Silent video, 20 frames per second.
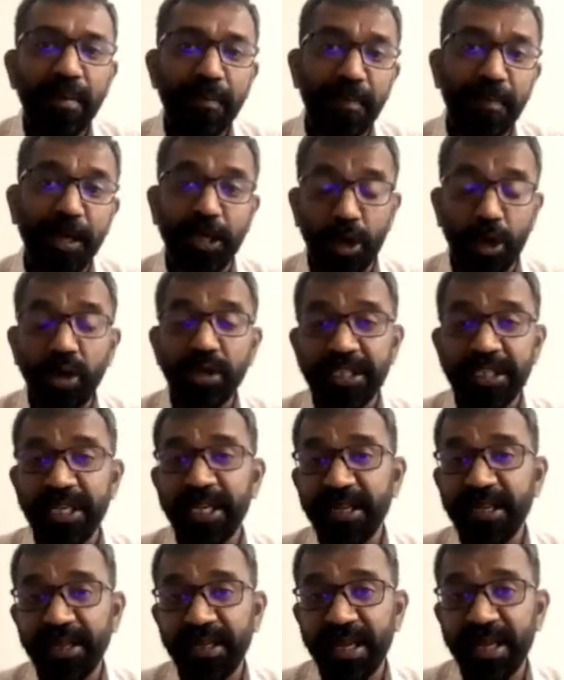But all
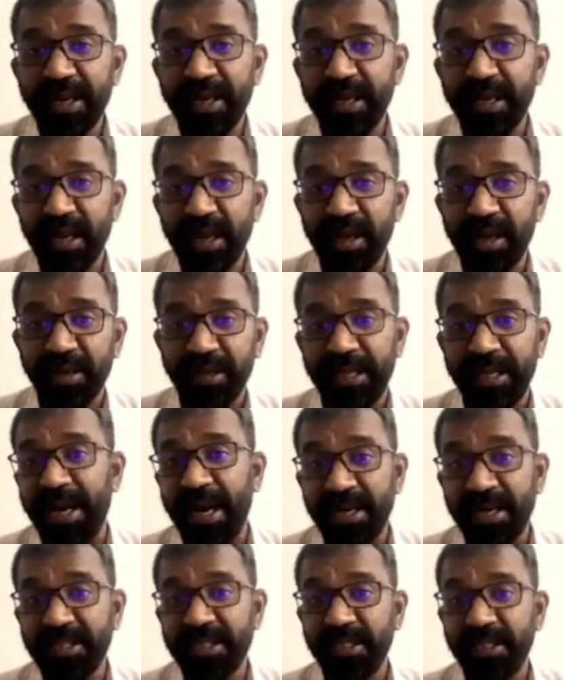said and done, there
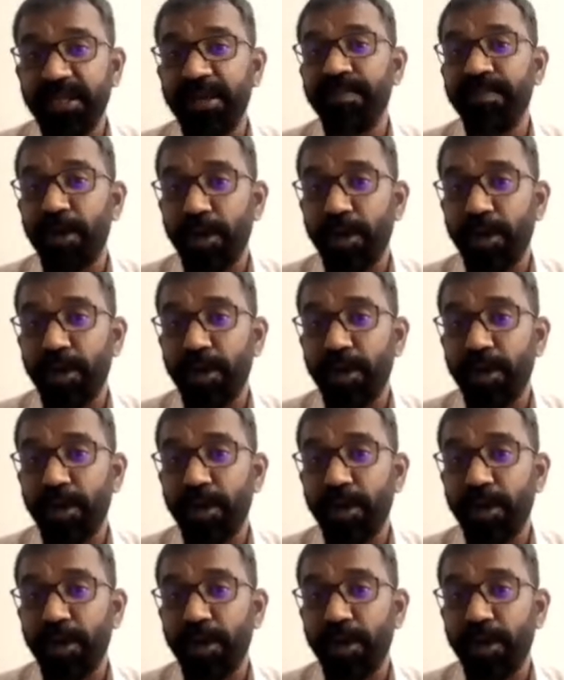are certain